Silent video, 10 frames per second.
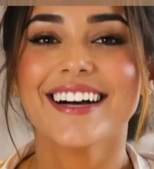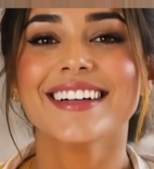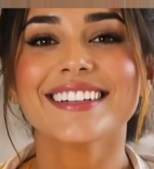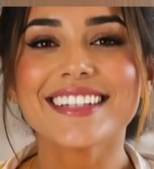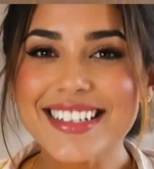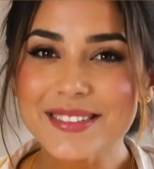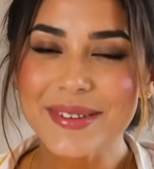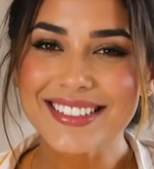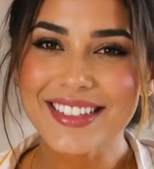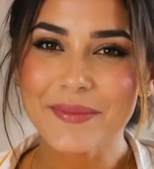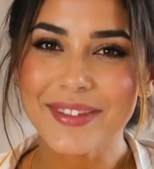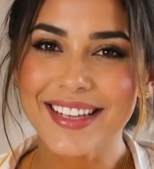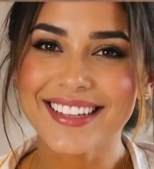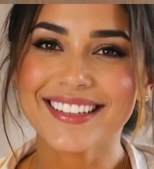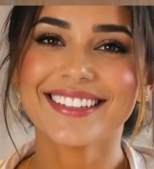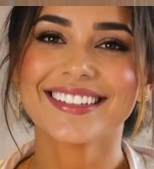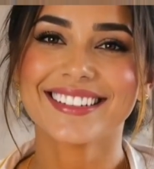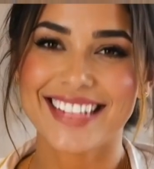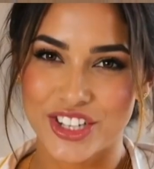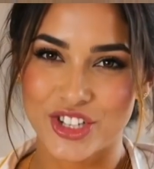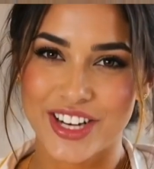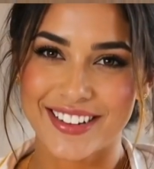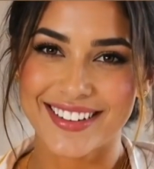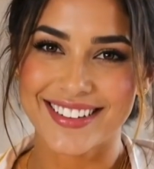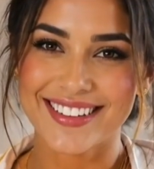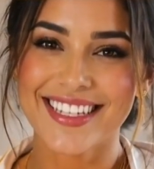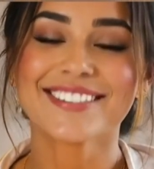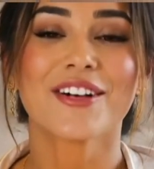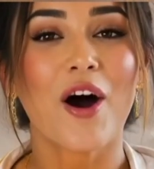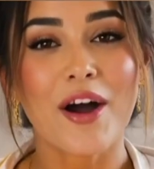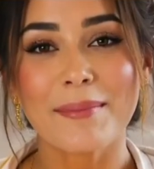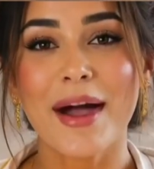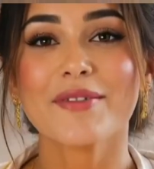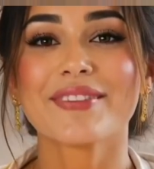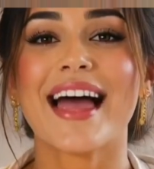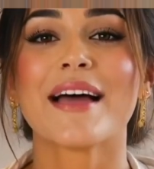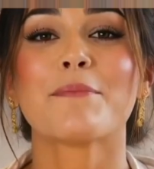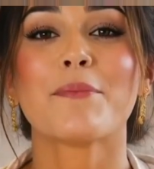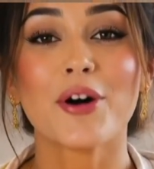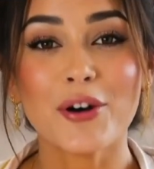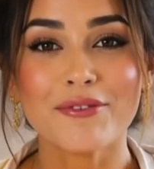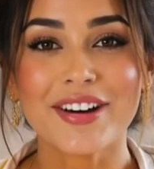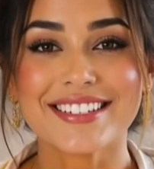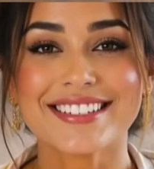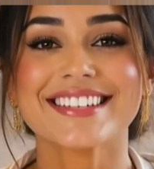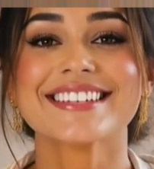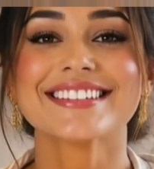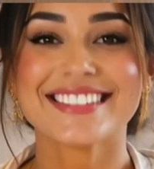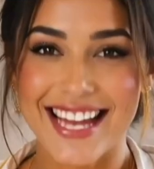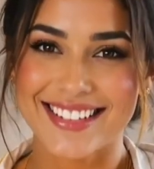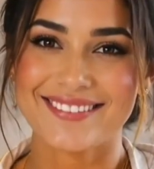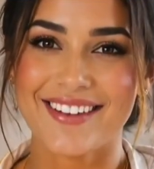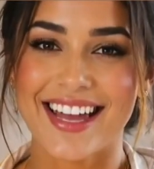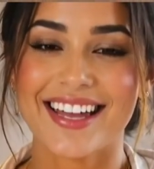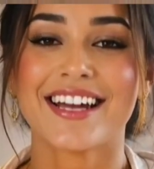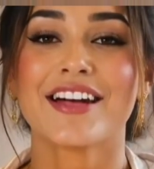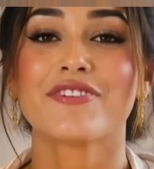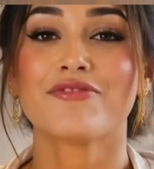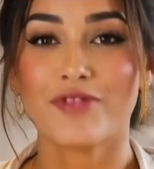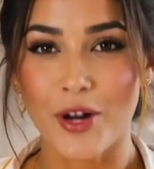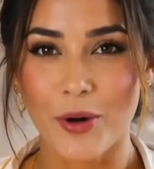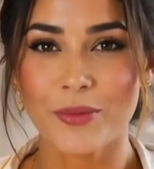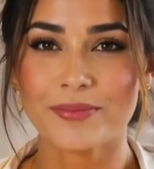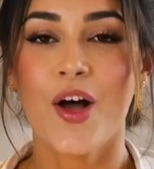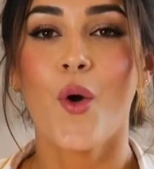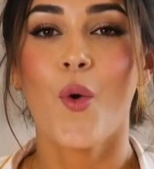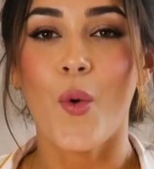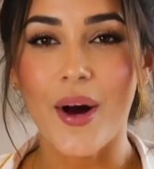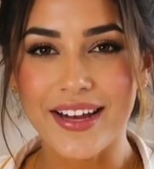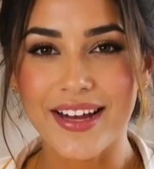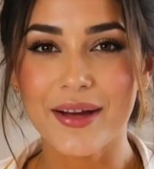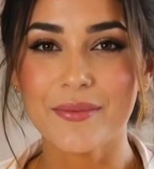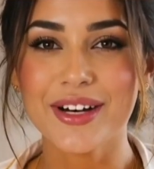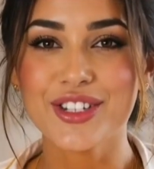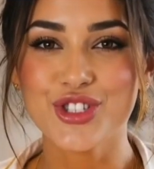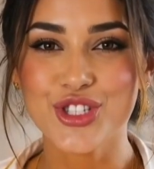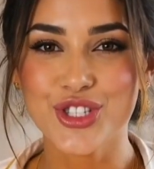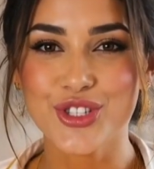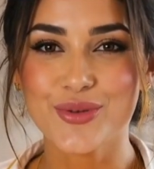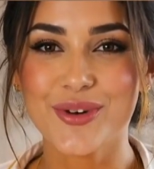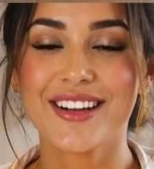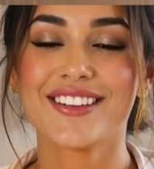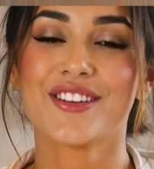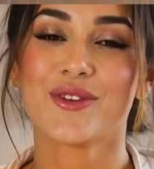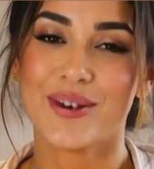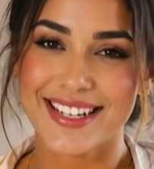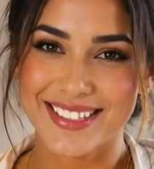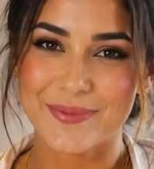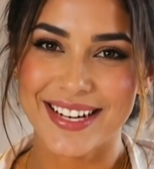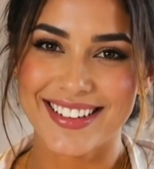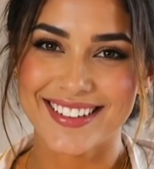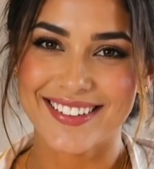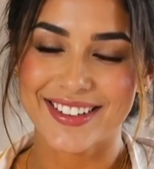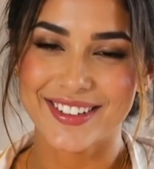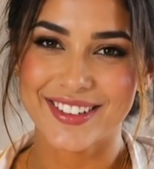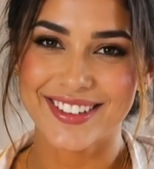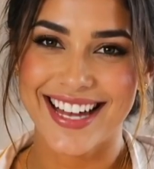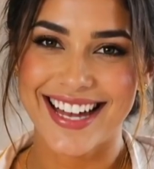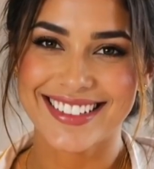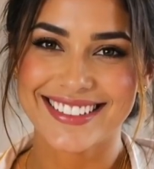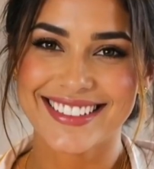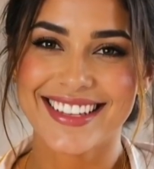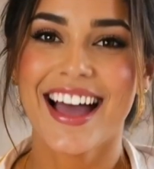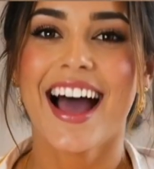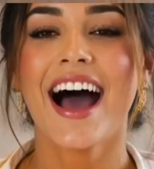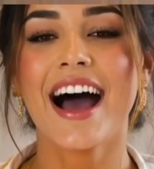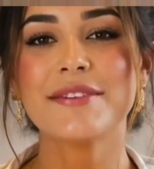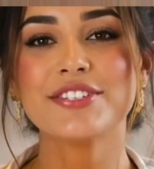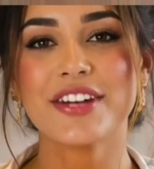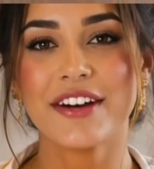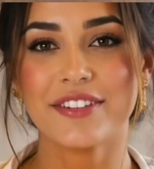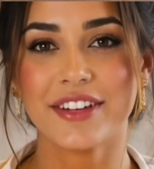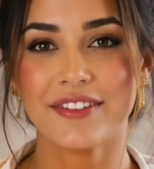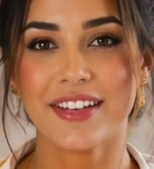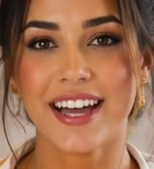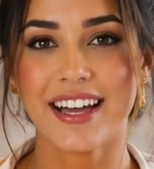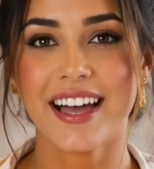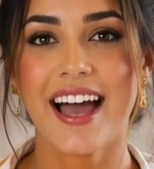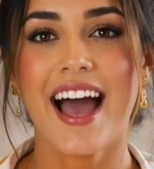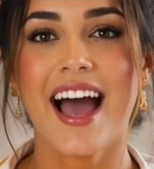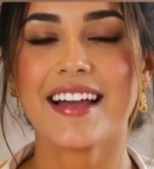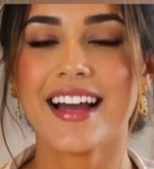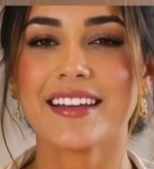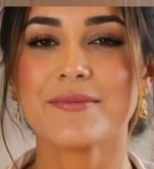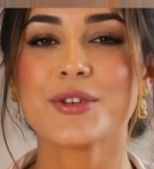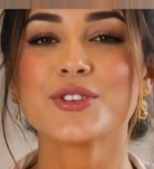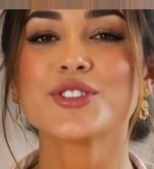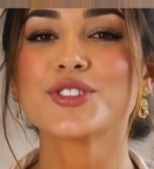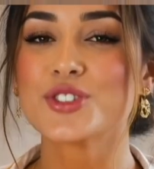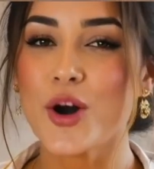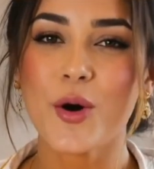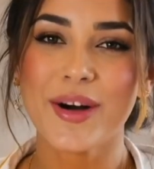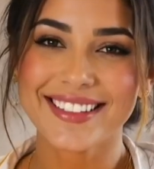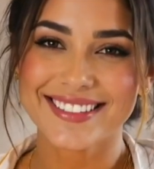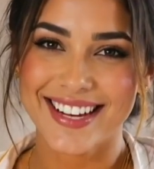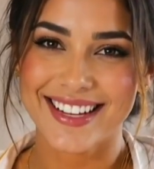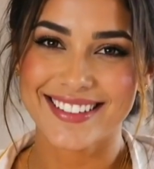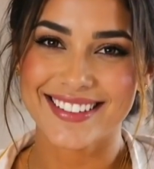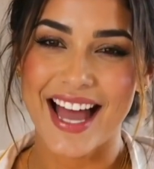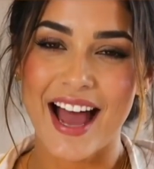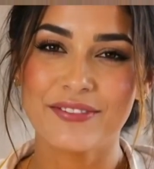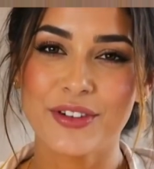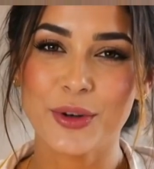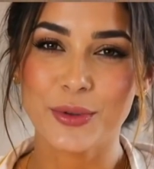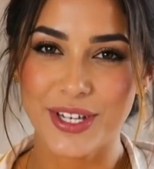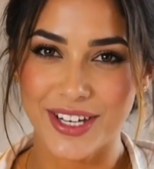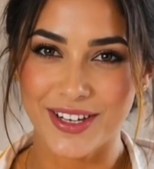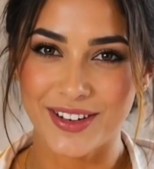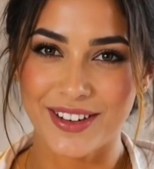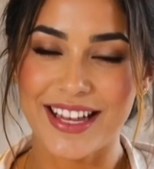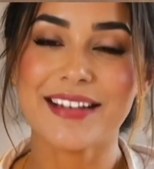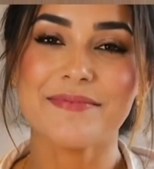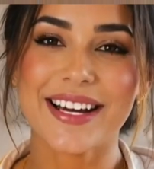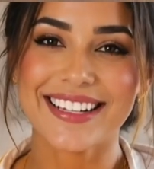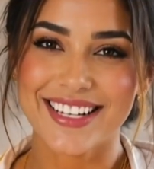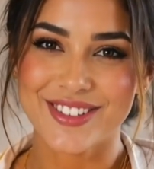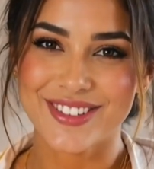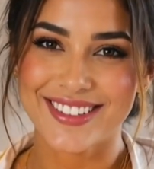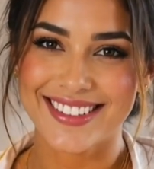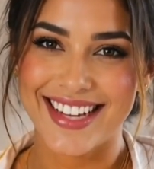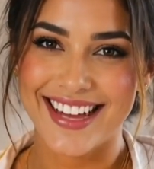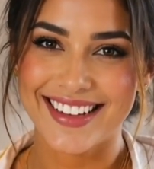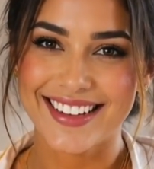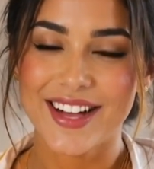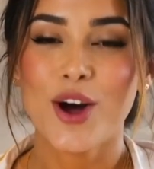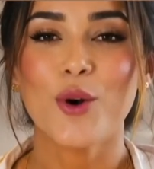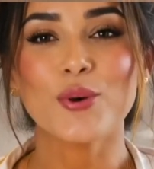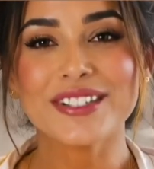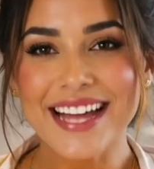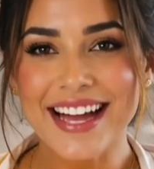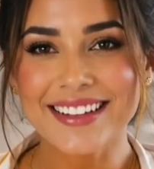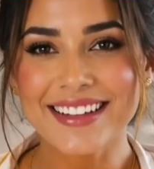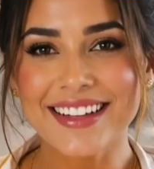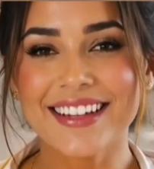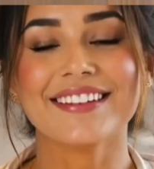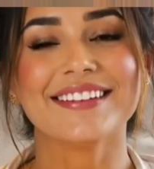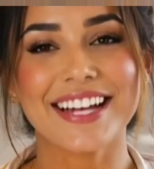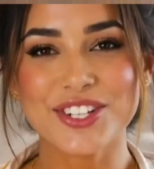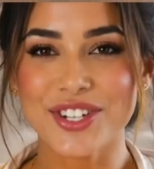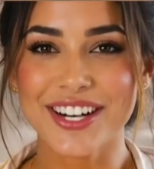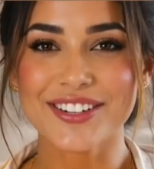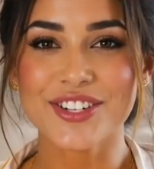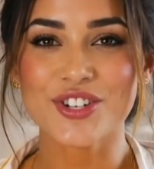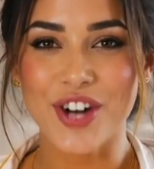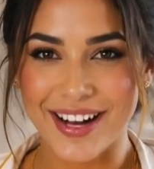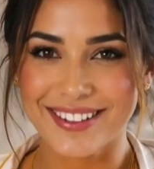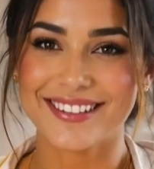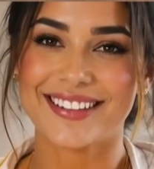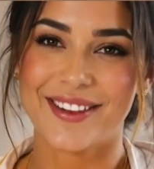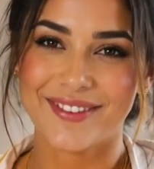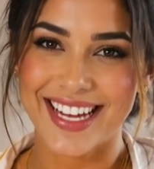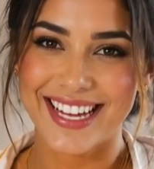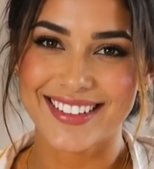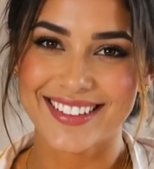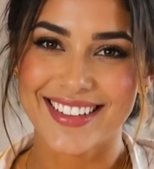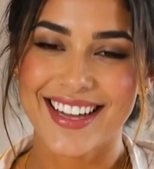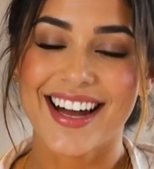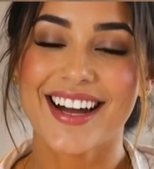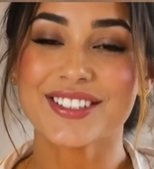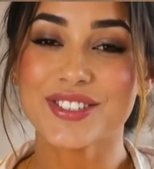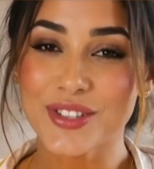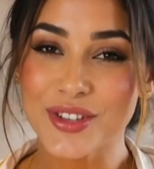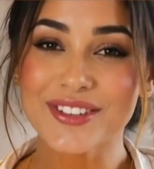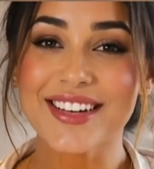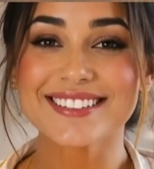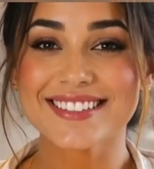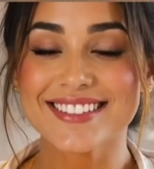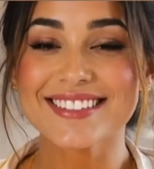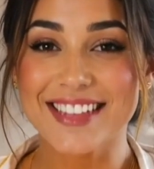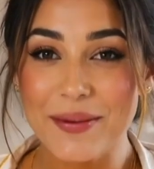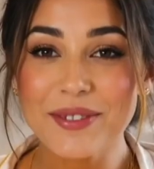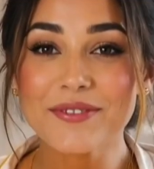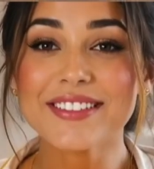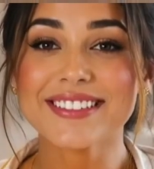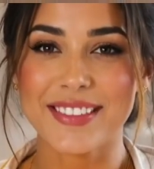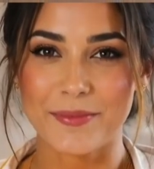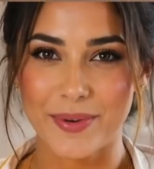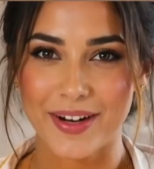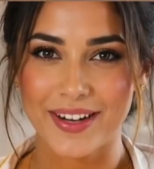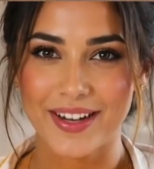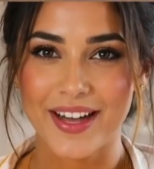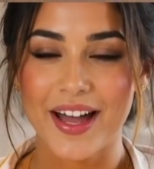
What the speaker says: Let's make something legendary. It's all about that perfect, satisfying flow. Welcome to the Recipetaa Masterclass. I'm Chef Olivia, and I am so excited to have you here in my kitchen today. We're tackling the legendary chocolate lava cake, a dessert that's deceptively simple,